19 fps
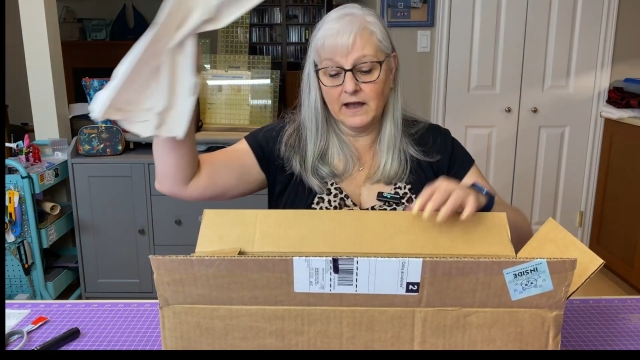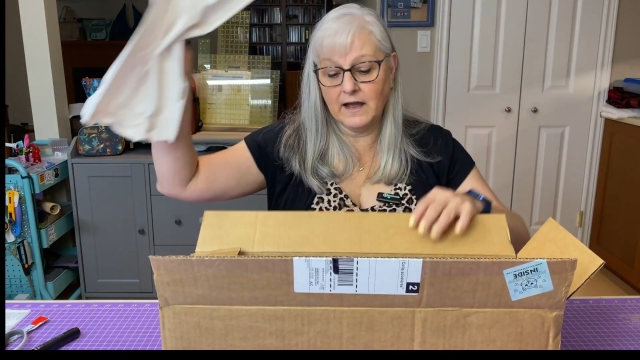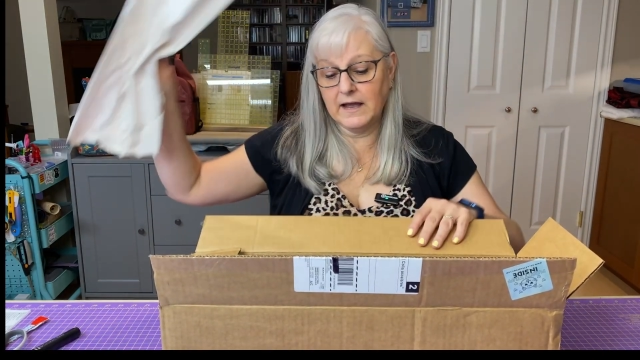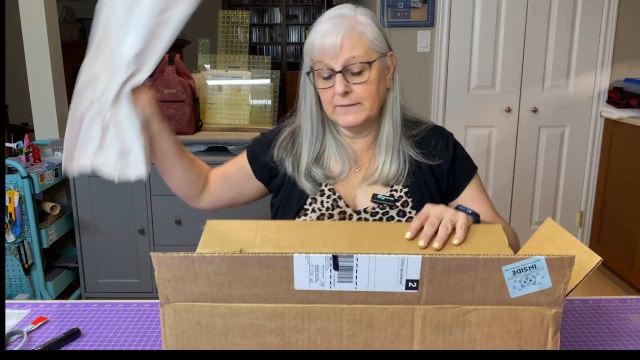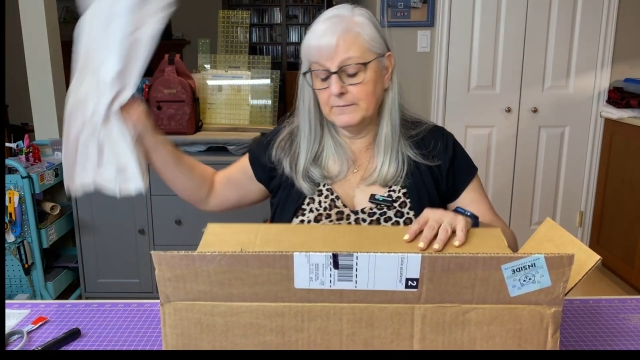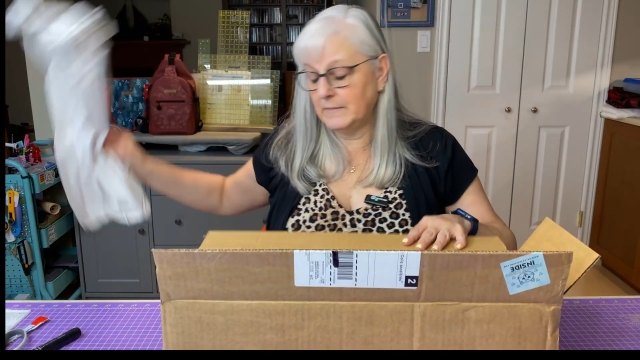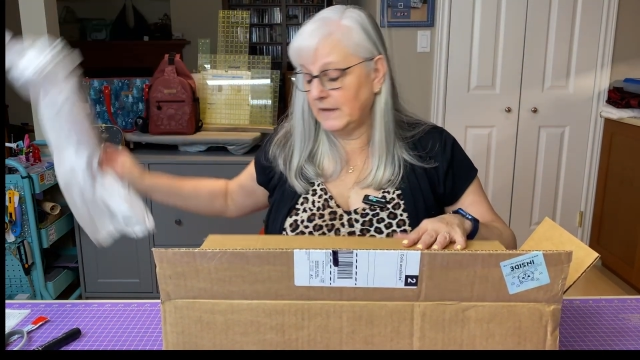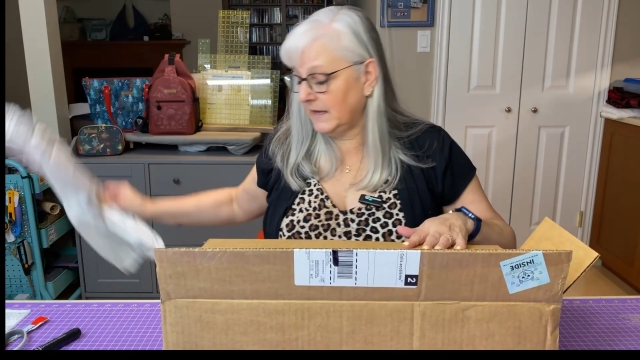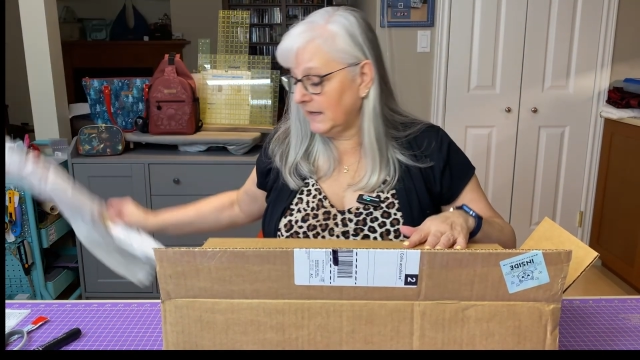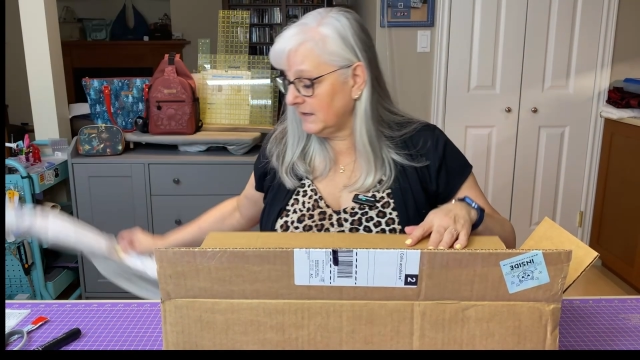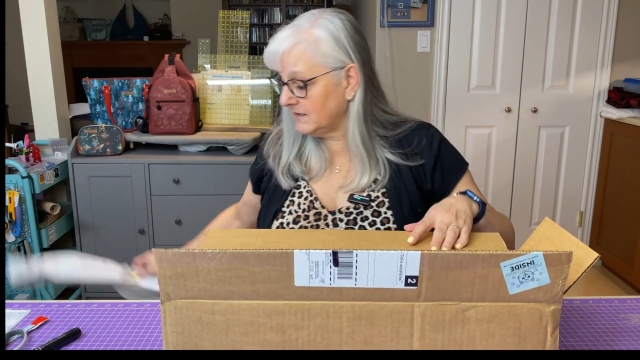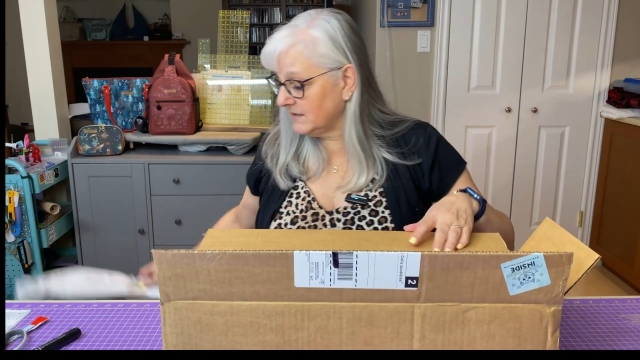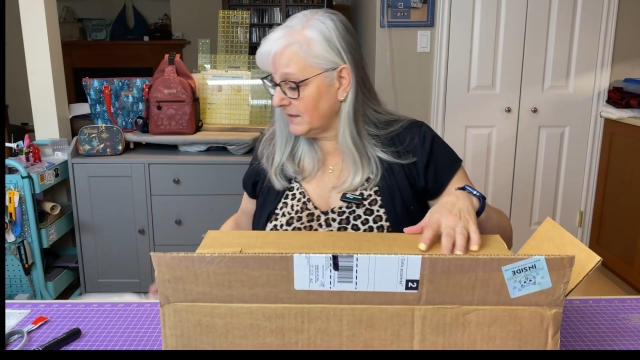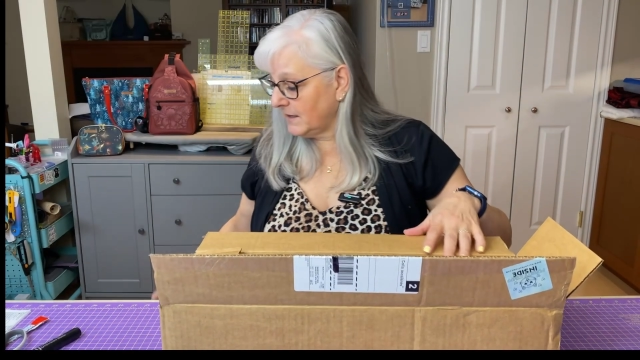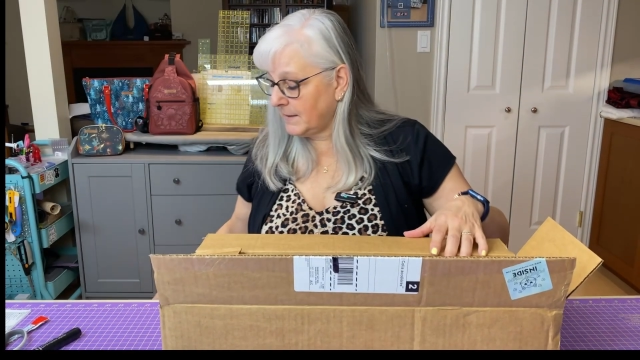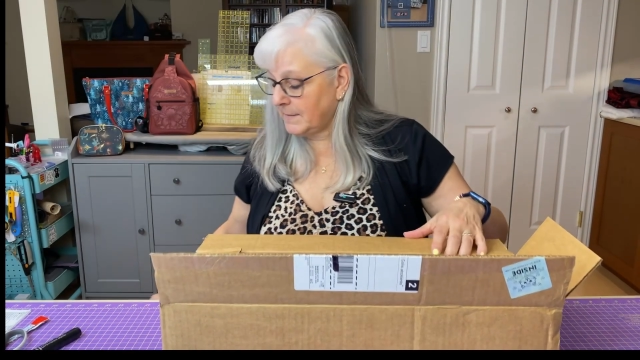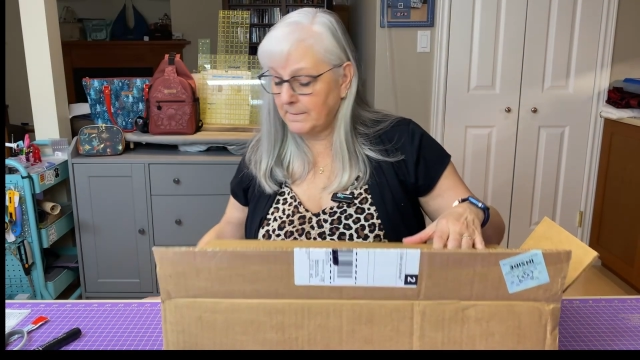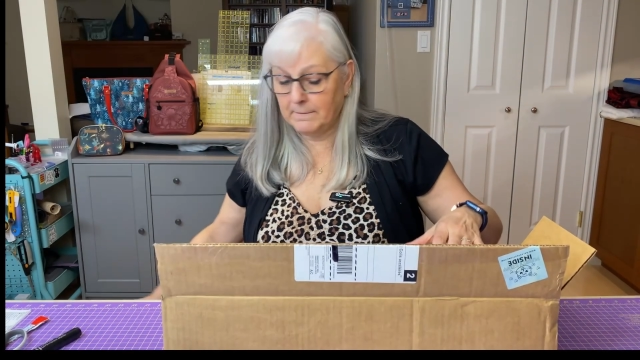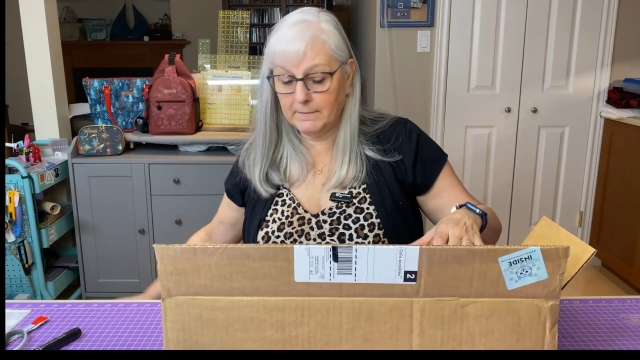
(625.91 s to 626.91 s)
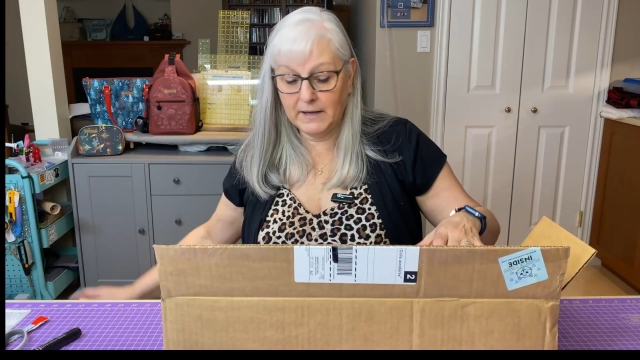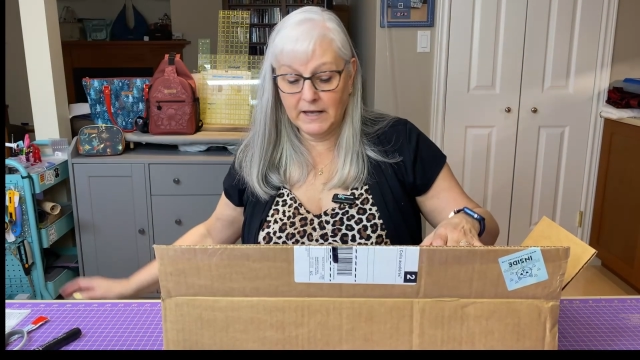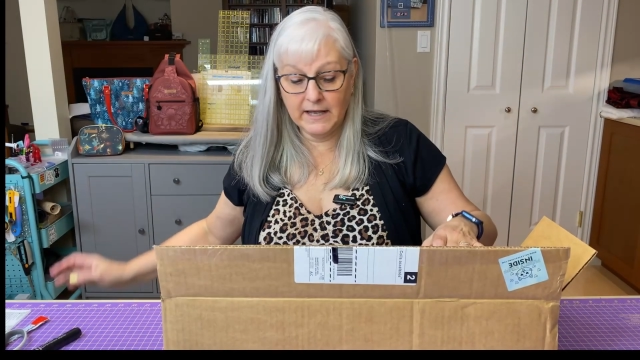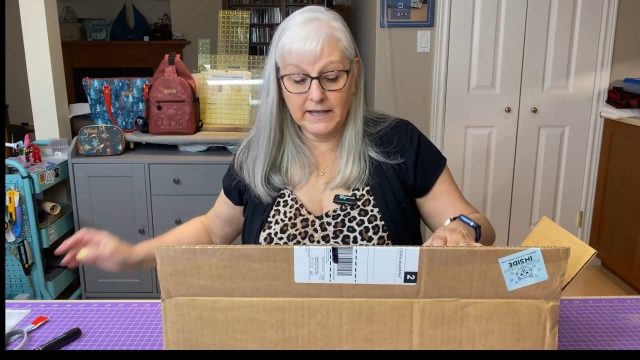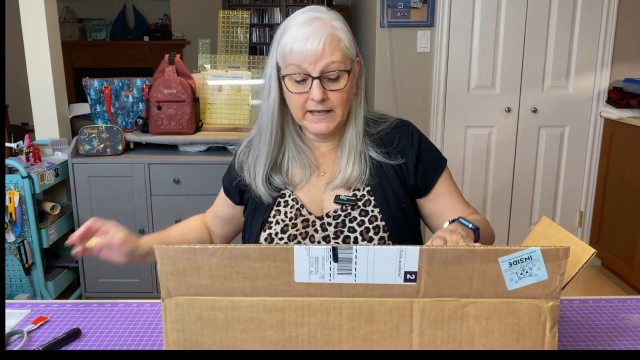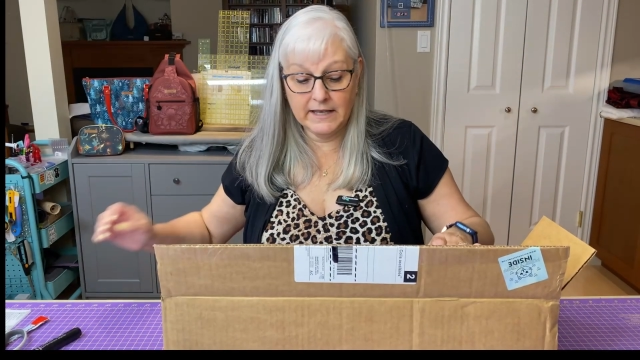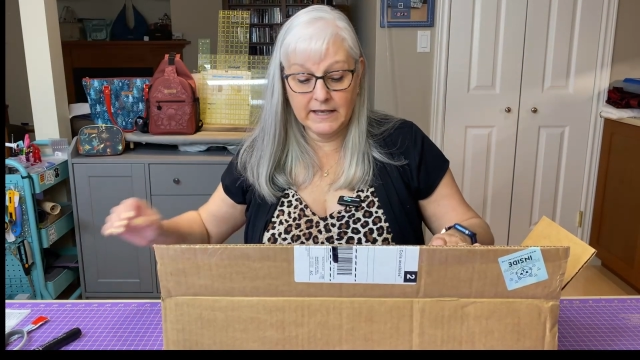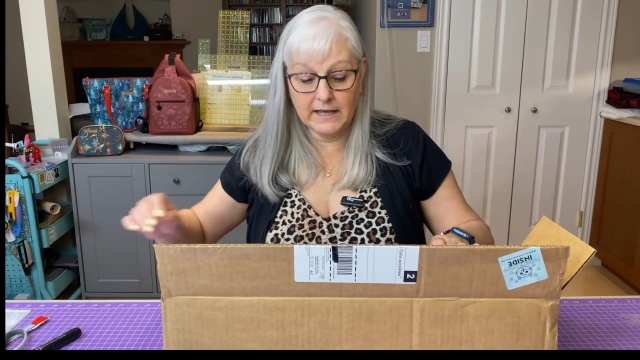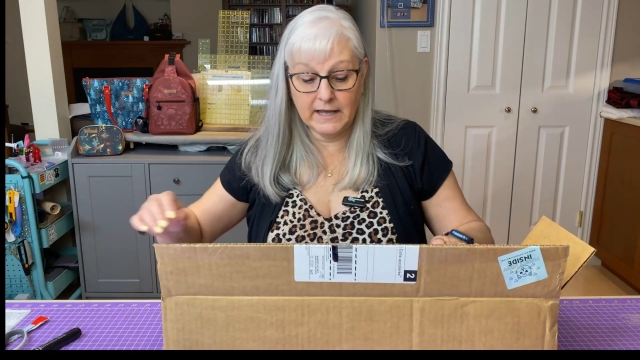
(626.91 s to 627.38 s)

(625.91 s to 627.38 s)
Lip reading: I made my